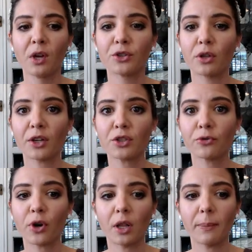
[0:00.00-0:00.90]
So that's the
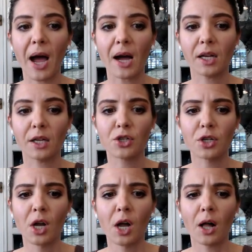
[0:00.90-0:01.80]
front of the package.
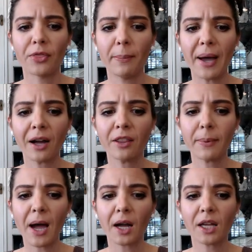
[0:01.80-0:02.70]
The back of the
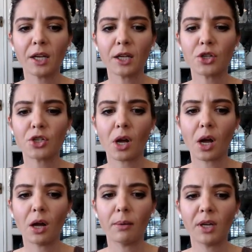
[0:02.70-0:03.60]
package
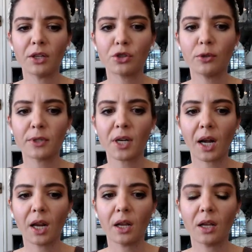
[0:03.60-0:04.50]
um, is super
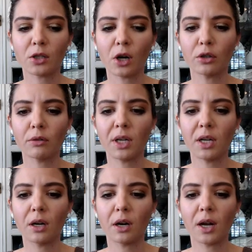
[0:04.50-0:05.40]
tiny. It's hard to read here.